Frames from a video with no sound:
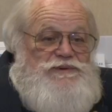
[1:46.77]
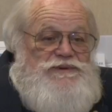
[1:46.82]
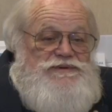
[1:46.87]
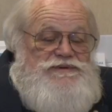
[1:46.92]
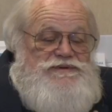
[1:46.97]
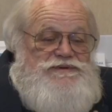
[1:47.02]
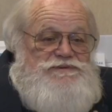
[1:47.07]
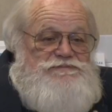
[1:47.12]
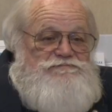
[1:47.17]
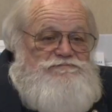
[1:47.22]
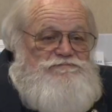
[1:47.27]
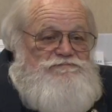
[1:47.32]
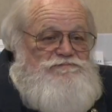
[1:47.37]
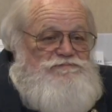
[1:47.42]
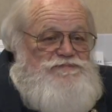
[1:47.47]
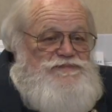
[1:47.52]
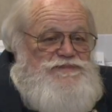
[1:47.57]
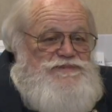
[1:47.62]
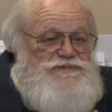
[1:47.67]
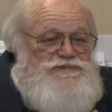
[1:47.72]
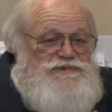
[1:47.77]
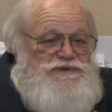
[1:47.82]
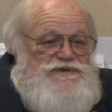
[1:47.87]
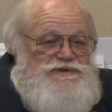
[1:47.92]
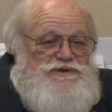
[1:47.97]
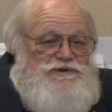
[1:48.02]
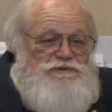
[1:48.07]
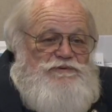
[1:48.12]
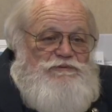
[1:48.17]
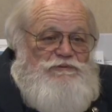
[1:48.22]
it's
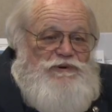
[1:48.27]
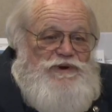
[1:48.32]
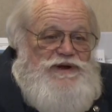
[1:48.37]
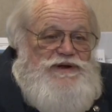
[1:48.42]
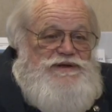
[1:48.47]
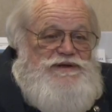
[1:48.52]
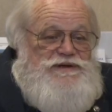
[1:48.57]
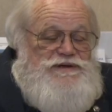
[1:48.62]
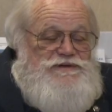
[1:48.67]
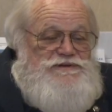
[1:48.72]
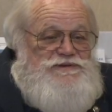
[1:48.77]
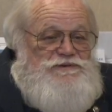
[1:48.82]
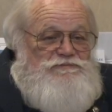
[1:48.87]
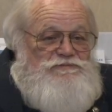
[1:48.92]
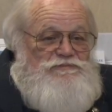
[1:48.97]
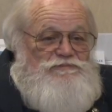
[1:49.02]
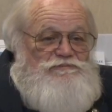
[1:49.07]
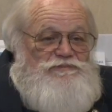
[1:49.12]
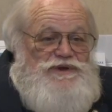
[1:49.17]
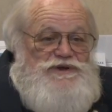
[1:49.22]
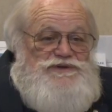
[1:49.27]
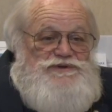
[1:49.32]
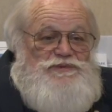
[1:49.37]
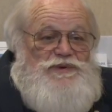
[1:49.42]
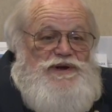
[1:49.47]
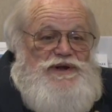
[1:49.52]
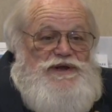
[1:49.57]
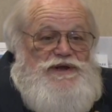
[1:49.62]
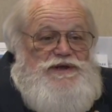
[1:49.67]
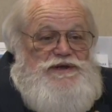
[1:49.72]
just great. It's the best
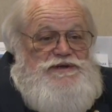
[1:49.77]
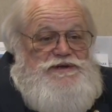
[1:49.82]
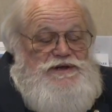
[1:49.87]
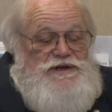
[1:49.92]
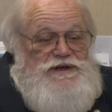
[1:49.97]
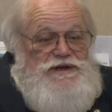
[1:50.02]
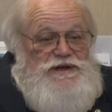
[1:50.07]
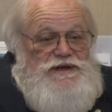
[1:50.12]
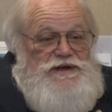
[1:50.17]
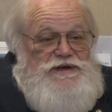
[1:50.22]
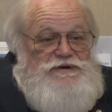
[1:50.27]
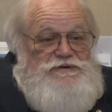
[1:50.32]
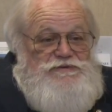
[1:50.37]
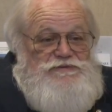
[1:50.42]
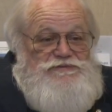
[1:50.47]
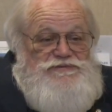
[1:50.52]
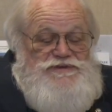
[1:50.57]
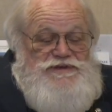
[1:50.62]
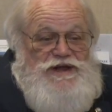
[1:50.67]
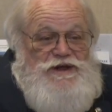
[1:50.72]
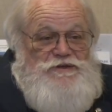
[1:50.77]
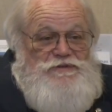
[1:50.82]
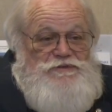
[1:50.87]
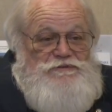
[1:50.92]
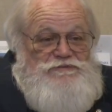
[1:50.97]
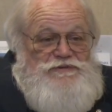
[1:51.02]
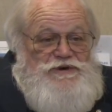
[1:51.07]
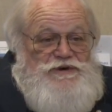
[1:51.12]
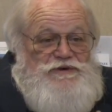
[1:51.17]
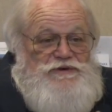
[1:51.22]
way to get to LA or south
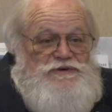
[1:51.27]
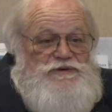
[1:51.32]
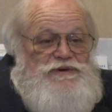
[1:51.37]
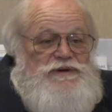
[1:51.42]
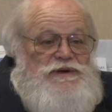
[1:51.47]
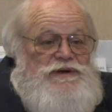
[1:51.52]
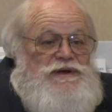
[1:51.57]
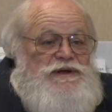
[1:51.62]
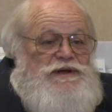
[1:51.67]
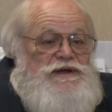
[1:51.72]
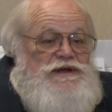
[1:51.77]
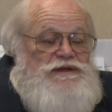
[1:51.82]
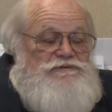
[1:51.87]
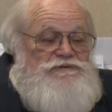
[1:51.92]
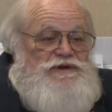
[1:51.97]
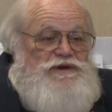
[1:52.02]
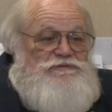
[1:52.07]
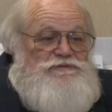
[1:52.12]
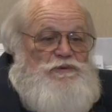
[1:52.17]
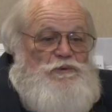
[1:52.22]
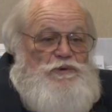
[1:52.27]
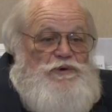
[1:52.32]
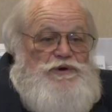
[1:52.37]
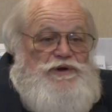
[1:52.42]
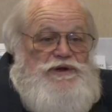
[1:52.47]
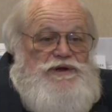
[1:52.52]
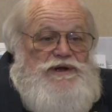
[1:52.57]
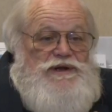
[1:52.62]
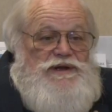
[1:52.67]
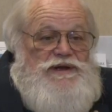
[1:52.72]
of here. If you have to work
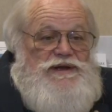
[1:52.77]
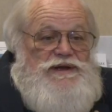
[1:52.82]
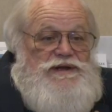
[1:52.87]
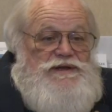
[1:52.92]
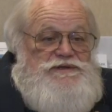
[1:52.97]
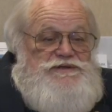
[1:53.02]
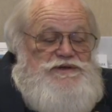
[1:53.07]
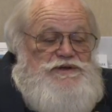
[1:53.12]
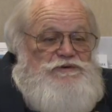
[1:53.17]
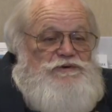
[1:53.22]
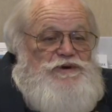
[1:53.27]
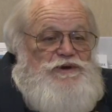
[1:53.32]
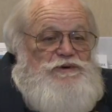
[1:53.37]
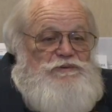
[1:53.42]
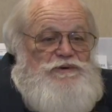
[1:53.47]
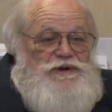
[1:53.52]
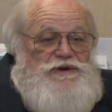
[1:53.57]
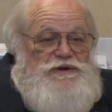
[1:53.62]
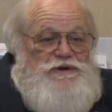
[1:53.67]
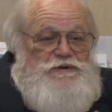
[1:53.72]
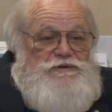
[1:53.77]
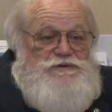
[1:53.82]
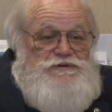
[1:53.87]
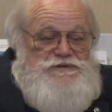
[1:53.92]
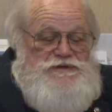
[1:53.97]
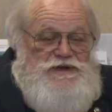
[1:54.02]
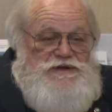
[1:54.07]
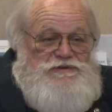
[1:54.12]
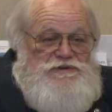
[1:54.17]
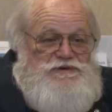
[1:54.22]
in LA, it's the only way to go is
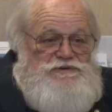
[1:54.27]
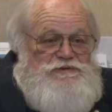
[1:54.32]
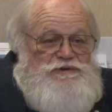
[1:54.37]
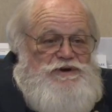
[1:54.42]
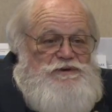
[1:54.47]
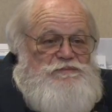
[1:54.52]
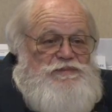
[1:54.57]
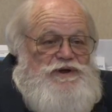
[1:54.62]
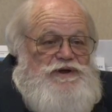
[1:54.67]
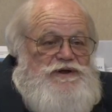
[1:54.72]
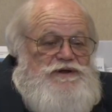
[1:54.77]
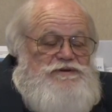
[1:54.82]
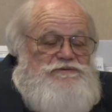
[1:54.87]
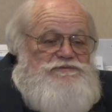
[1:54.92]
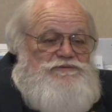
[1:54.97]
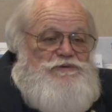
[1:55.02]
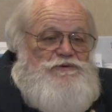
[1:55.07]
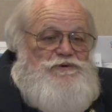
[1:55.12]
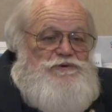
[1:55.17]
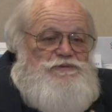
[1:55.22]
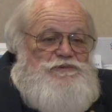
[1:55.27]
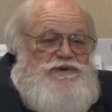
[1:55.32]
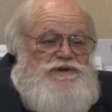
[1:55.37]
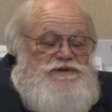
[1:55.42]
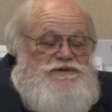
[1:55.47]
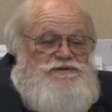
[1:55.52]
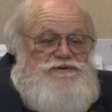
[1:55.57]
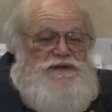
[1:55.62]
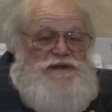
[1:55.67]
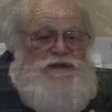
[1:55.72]
take the train back and forth,
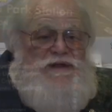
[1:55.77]
because